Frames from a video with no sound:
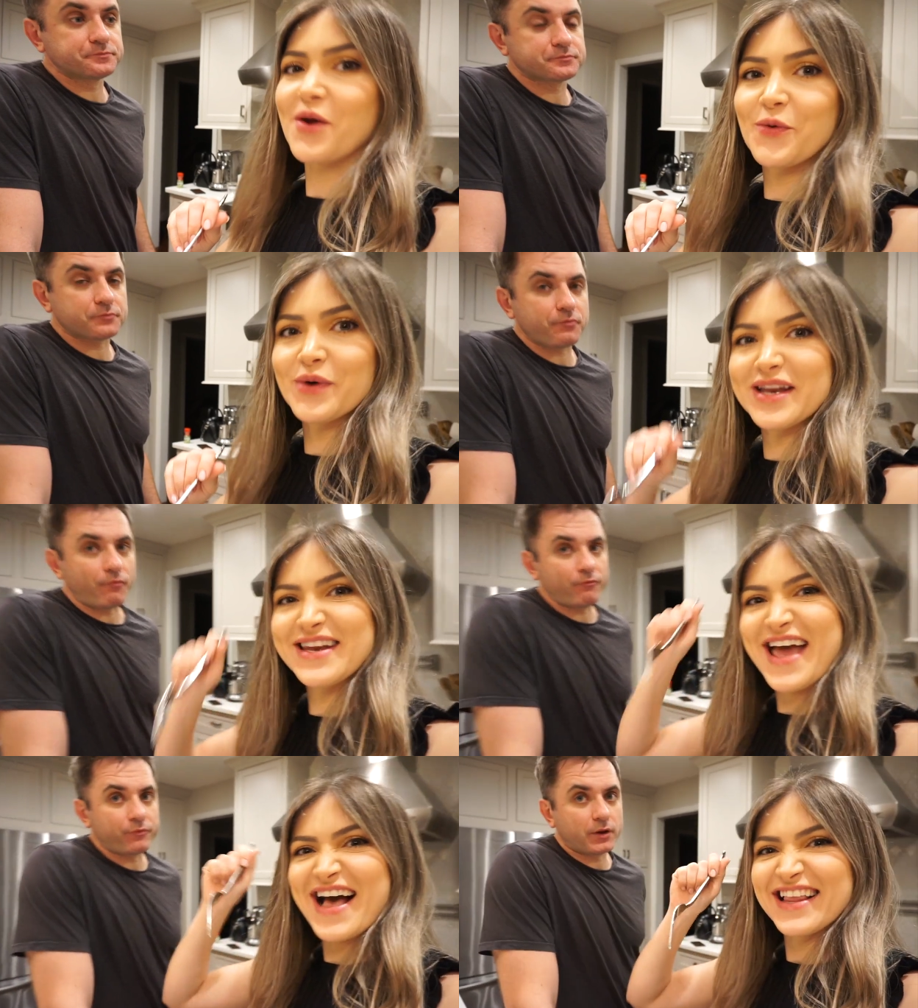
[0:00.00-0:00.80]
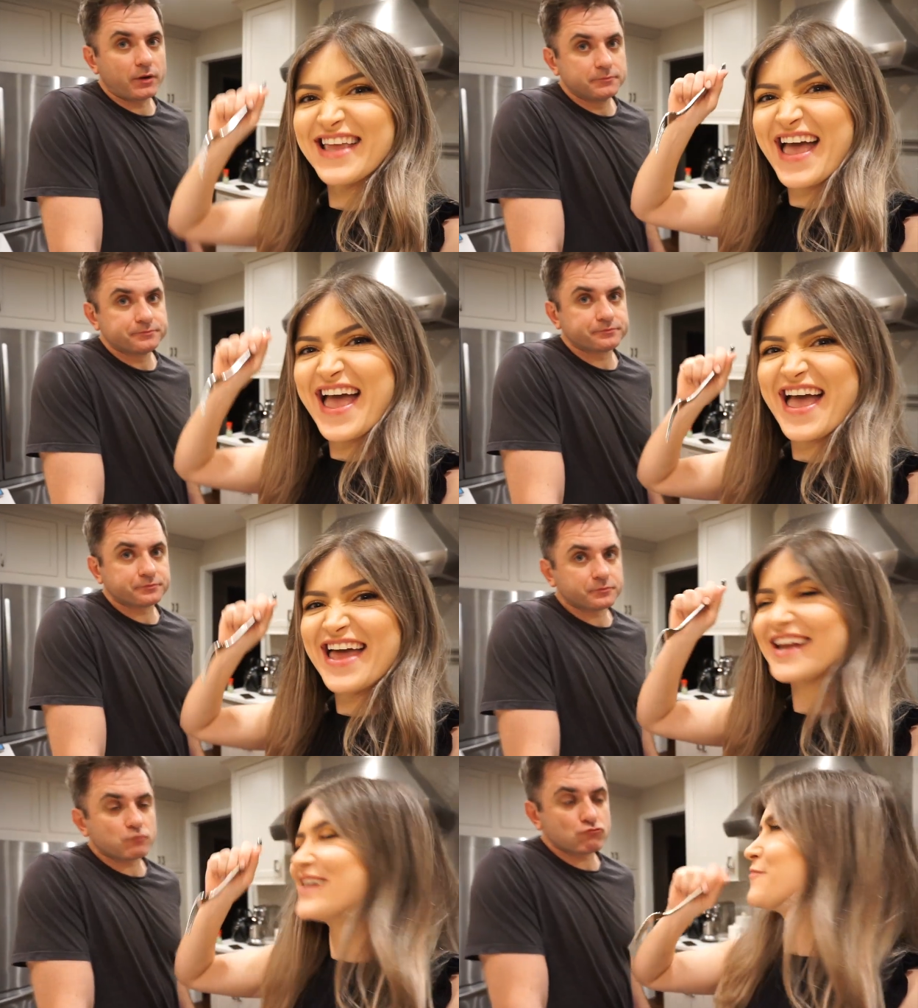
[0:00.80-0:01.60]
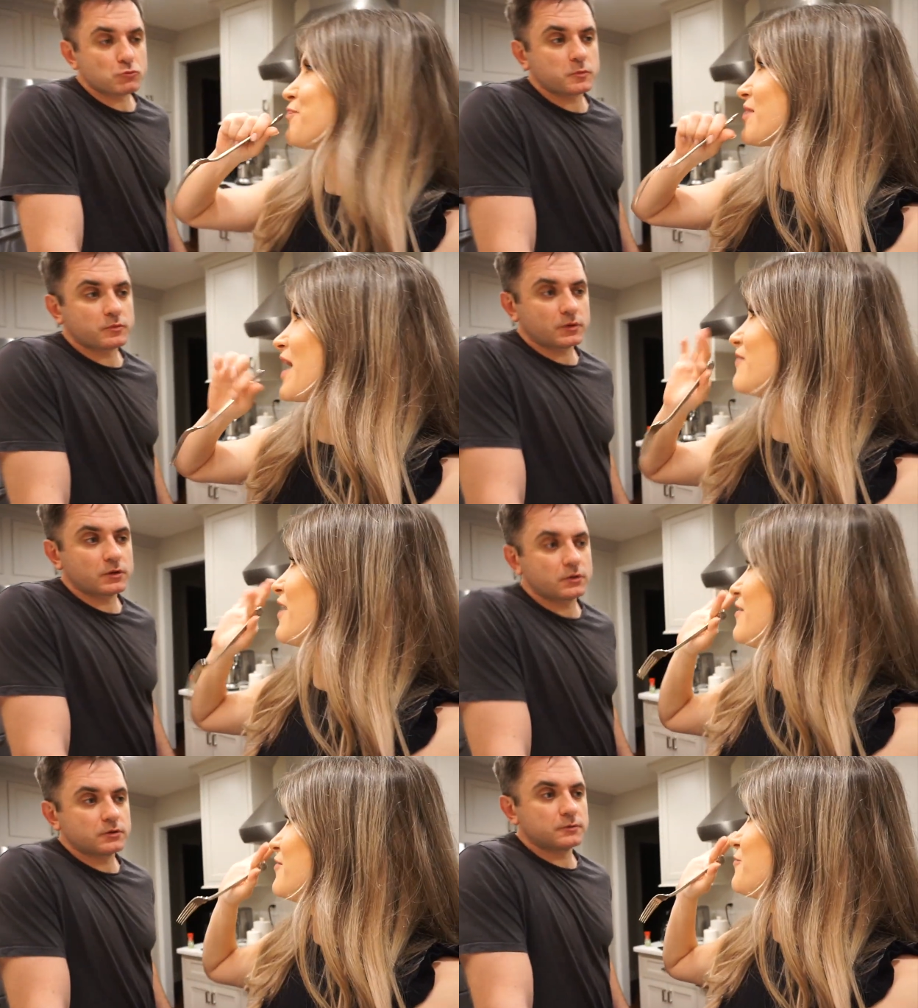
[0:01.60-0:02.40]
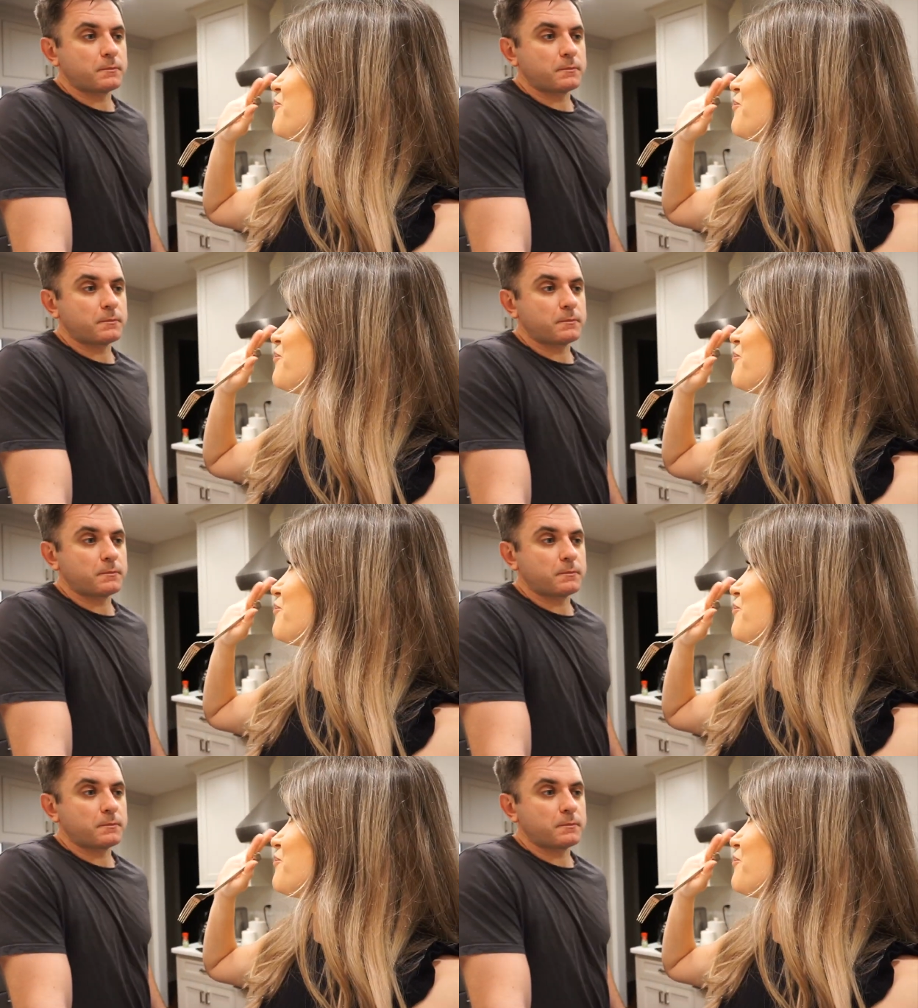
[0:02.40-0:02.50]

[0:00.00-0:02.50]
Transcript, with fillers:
Speaker 1: We nailed it! High five.